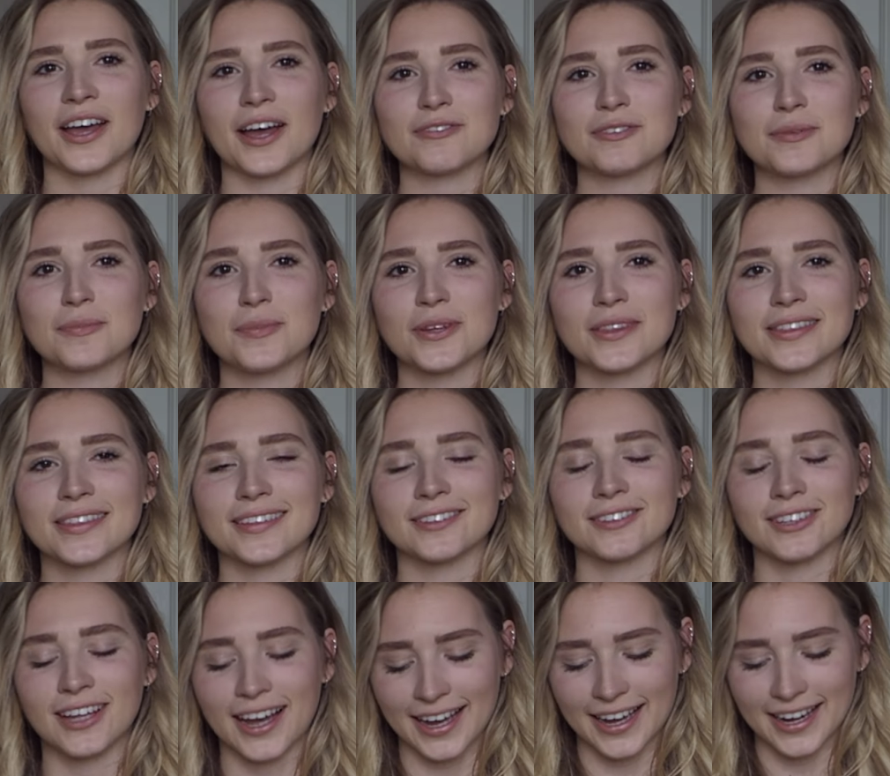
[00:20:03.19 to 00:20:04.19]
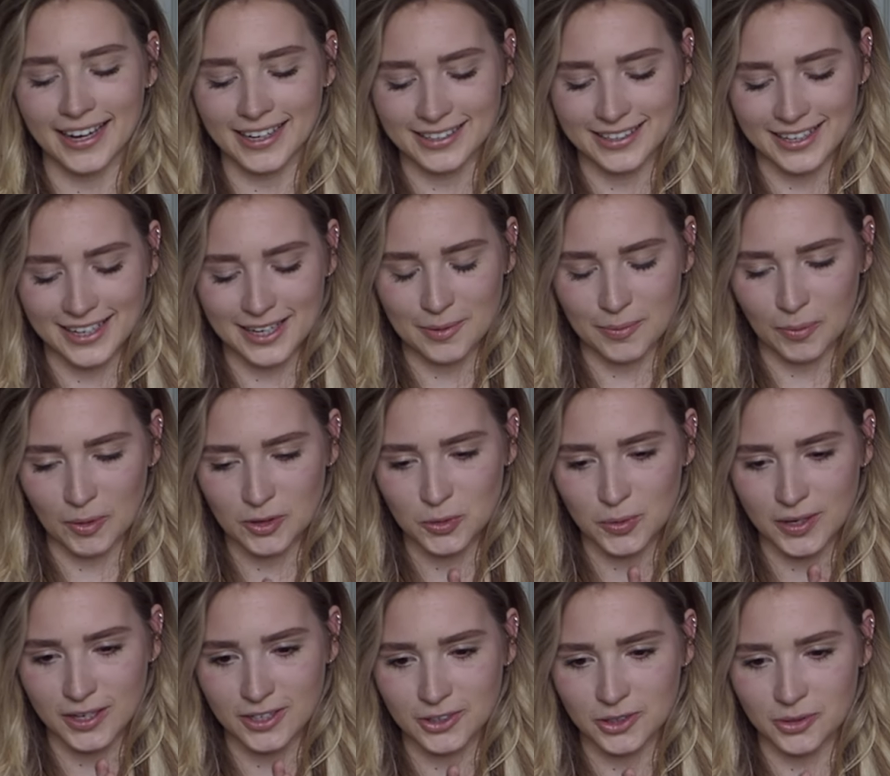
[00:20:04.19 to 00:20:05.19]
You have to put the line in
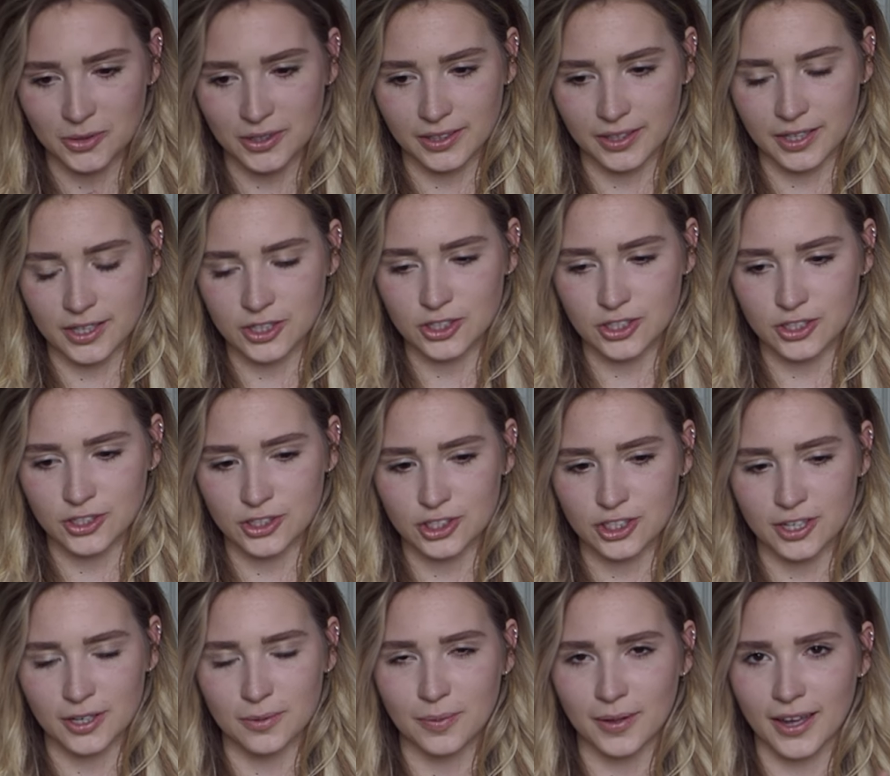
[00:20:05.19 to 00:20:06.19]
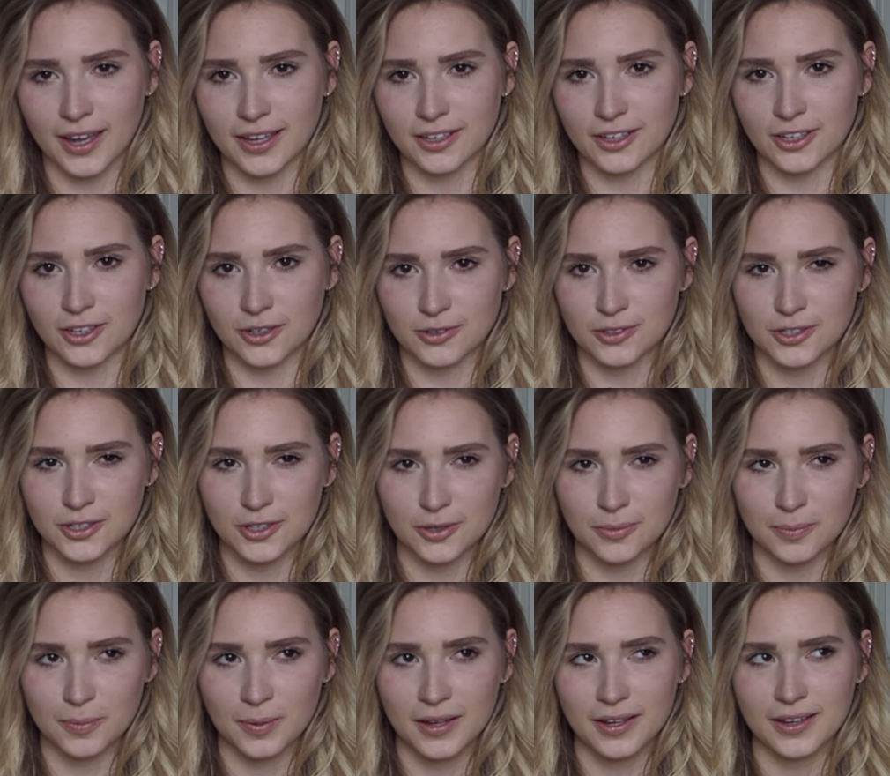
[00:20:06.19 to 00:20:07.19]
between your relationship and
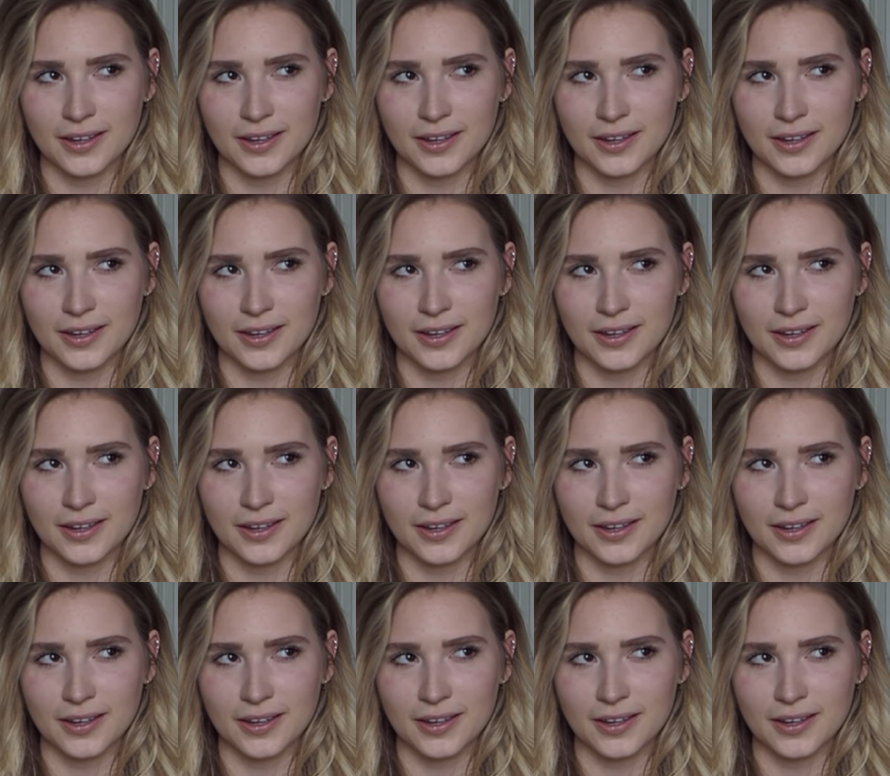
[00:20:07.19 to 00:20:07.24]
YouTube,